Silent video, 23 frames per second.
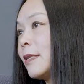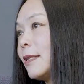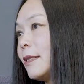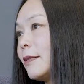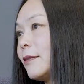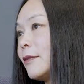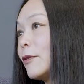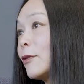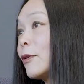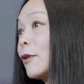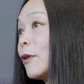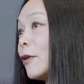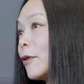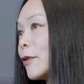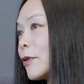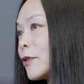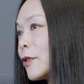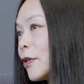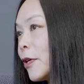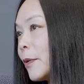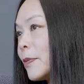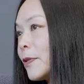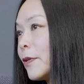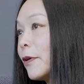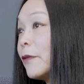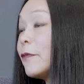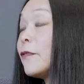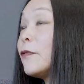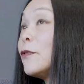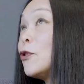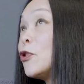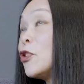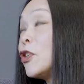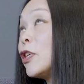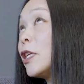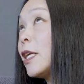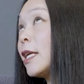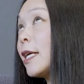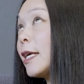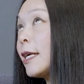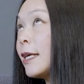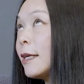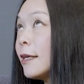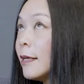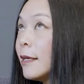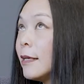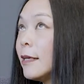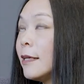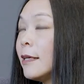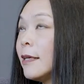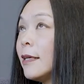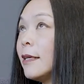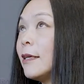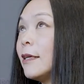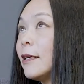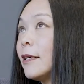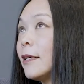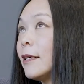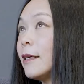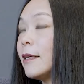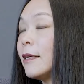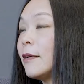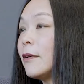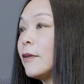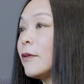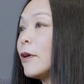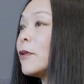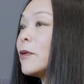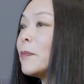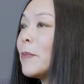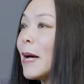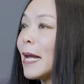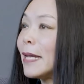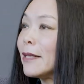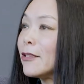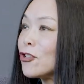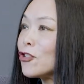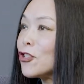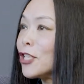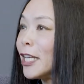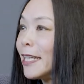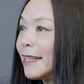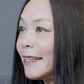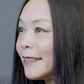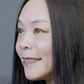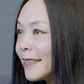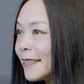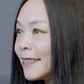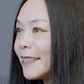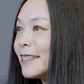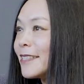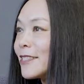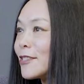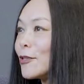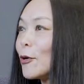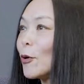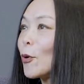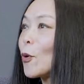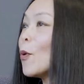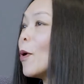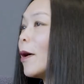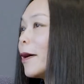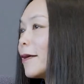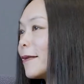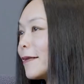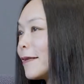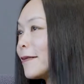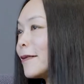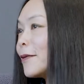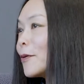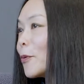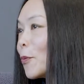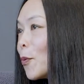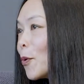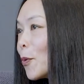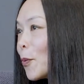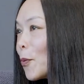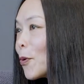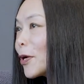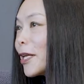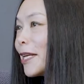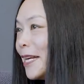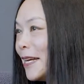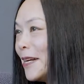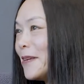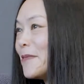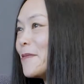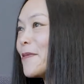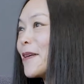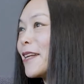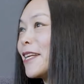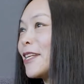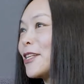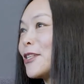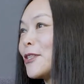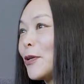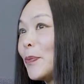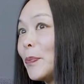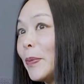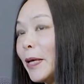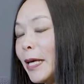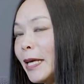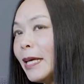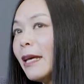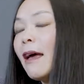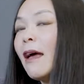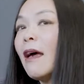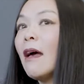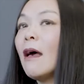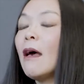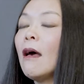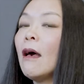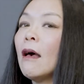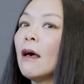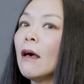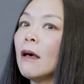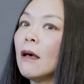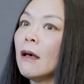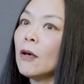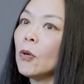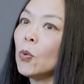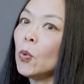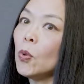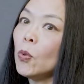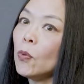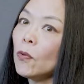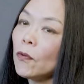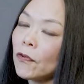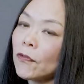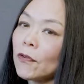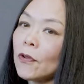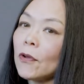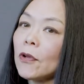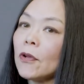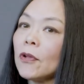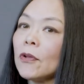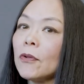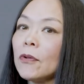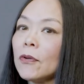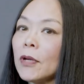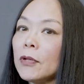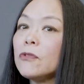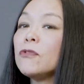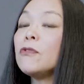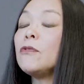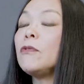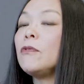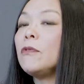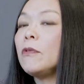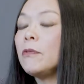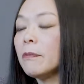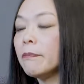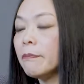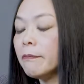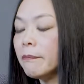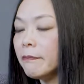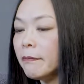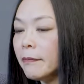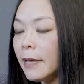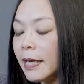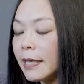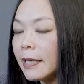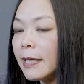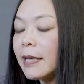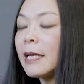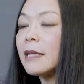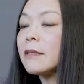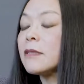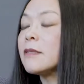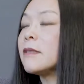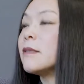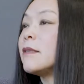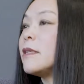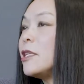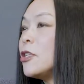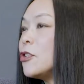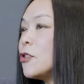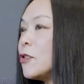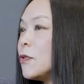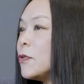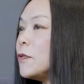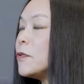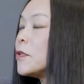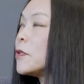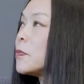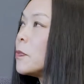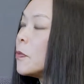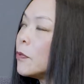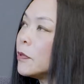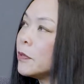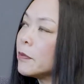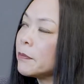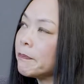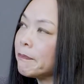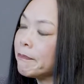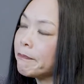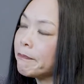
in the long term. So unfortunately, on the balance sheet, it's not quite what it should be. Also, I do encounter the issues more in